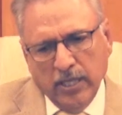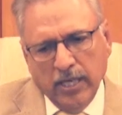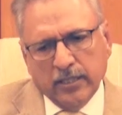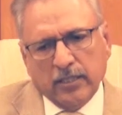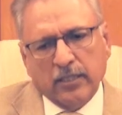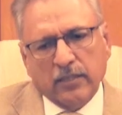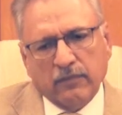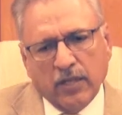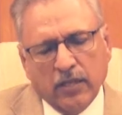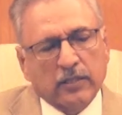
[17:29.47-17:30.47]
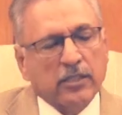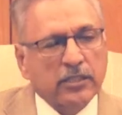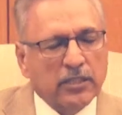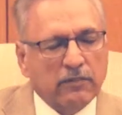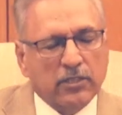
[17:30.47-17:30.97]
and
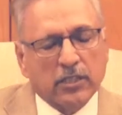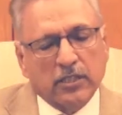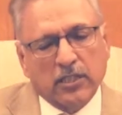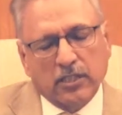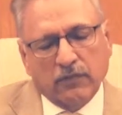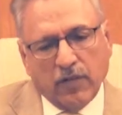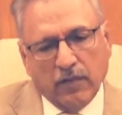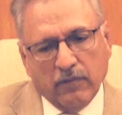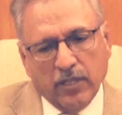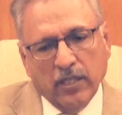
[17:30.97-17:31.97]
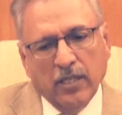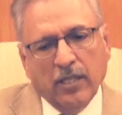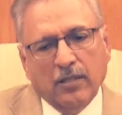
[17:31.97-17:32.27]
370 and 35A,